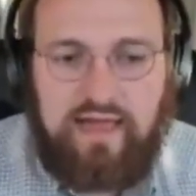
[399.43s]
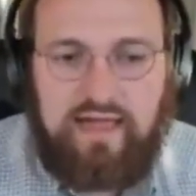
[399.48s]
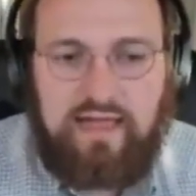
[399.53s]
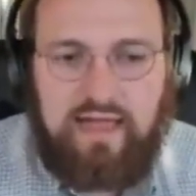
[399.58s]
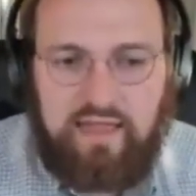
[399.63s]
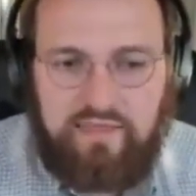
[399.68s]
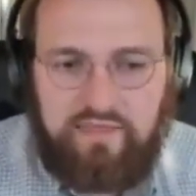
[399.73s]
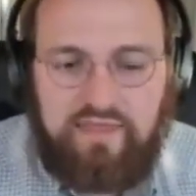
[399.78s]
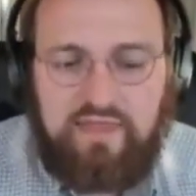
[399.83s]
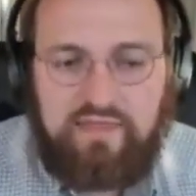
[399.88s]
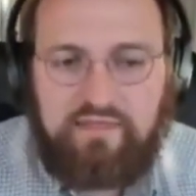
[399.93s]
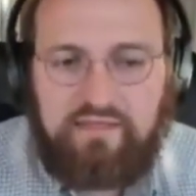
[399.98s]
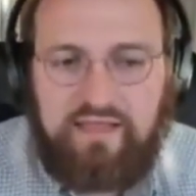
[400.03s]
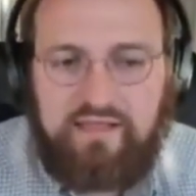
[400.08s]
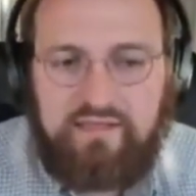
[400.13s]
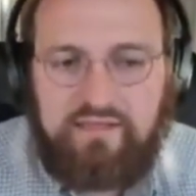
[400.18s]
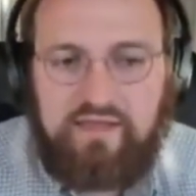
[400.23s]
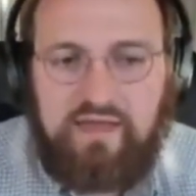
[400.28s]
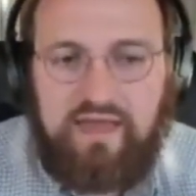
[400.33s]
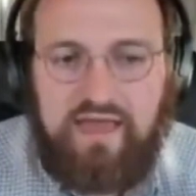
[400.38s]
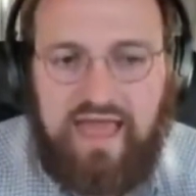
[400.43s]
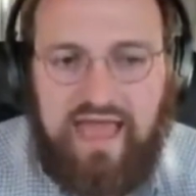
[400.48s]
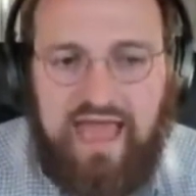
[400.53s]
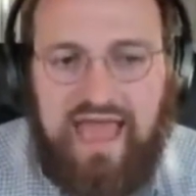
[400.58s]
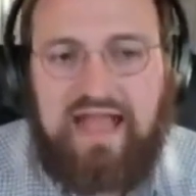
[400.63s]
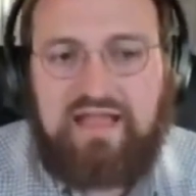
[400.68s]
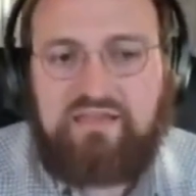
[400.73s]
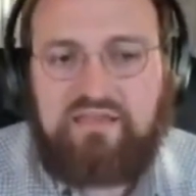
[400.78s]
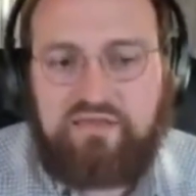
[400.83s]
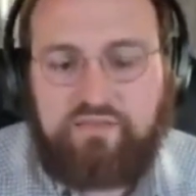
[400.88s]
Uh, and then let's
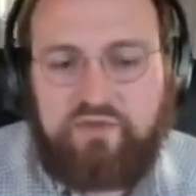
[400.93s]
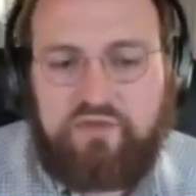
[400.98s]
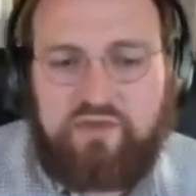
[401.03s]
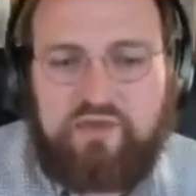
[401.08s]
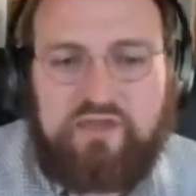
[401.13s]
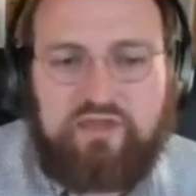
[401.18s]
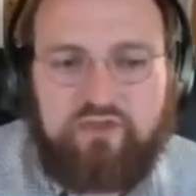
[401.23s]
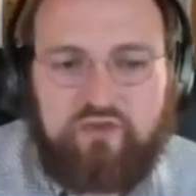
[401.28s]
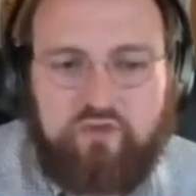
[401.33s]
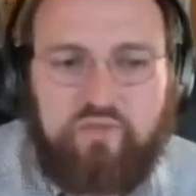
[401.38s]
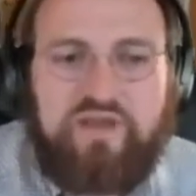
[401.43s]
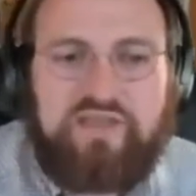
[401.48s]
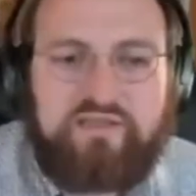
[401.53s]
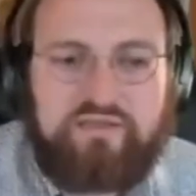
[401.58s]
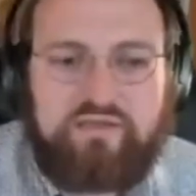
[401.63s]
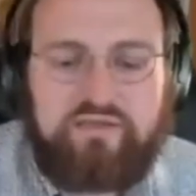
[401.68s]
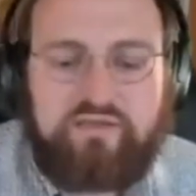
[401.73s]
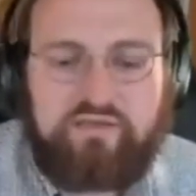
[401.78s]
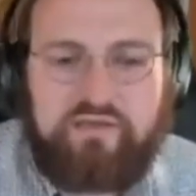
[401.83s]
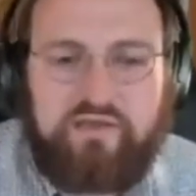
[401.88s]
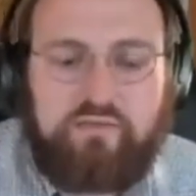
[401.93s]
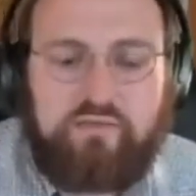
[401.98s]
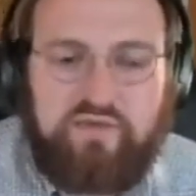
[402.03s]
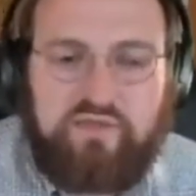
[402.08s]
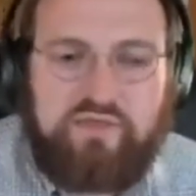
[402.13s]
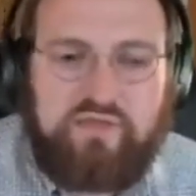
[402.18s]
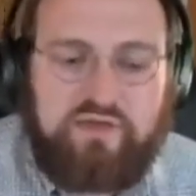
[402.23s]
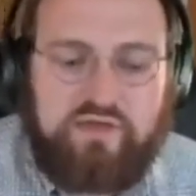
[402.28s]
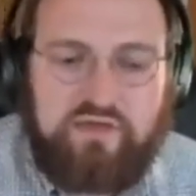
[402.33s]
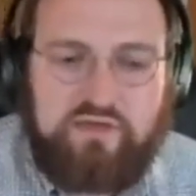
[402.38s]
add some unique twist that
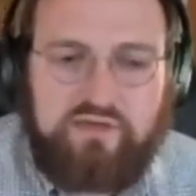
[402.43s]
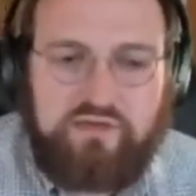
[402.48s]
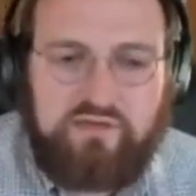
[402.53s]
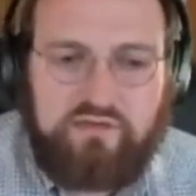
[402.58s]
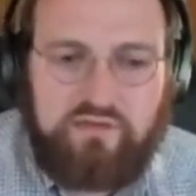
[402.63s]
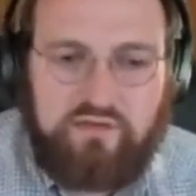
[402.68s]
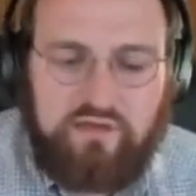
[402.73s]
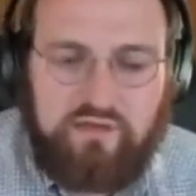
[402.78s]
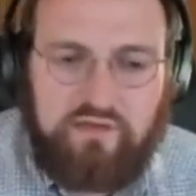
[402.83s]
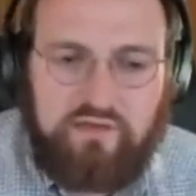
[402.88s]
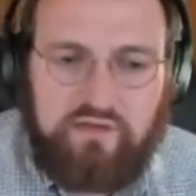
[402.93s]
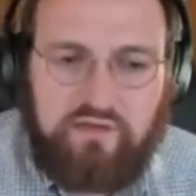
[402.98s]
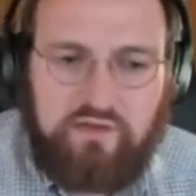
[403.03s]
we think is uh,